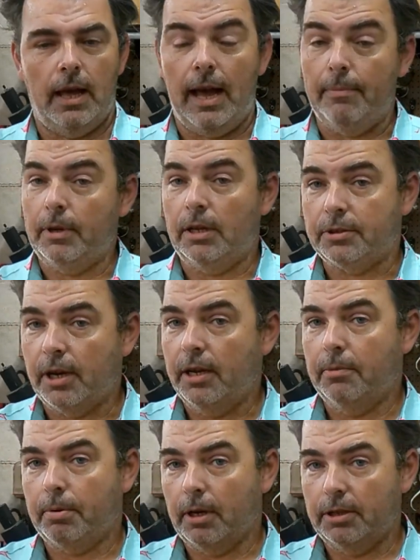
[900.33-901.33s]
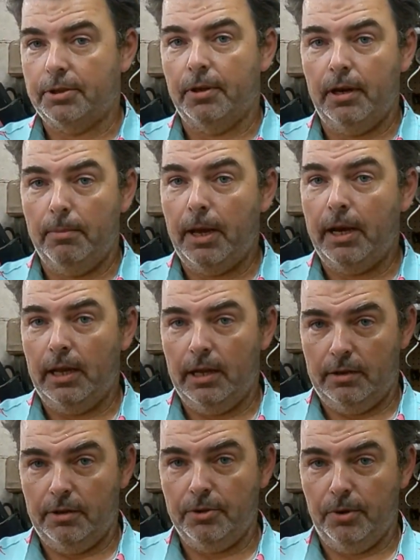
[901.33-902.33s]
I'm not trying to pressure anybody
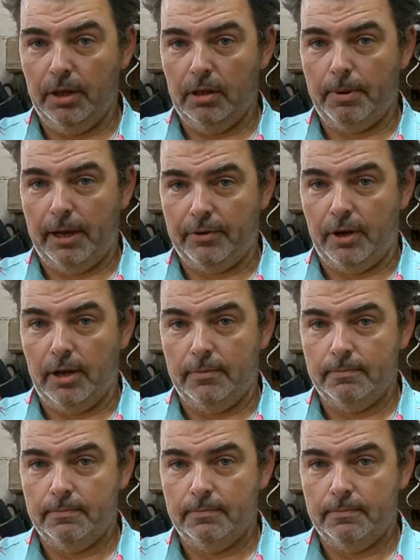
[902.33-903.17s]
into joining the Patreon.